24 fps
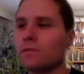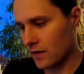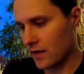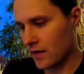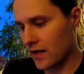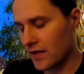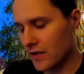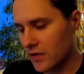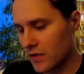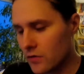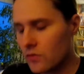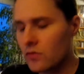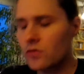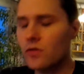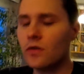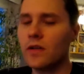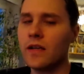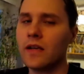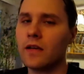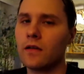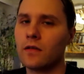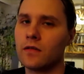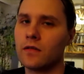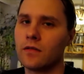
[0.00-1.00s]
And
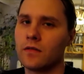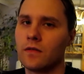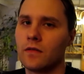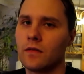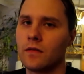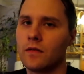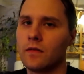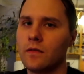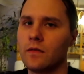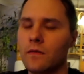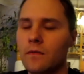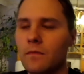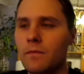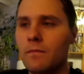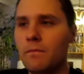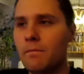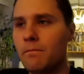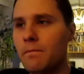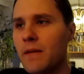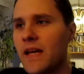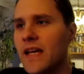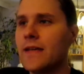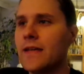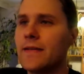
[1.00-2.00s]
usually
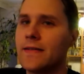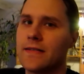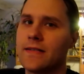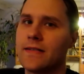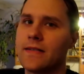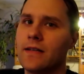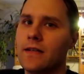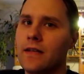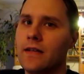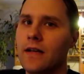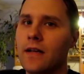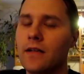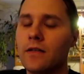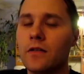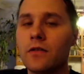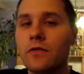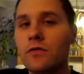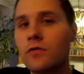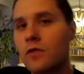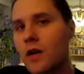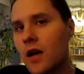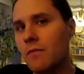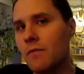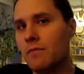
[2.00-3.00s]
bass and the
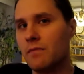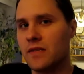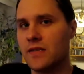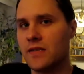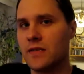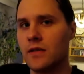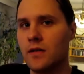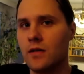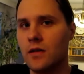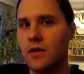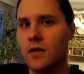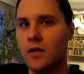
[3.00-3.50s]
drums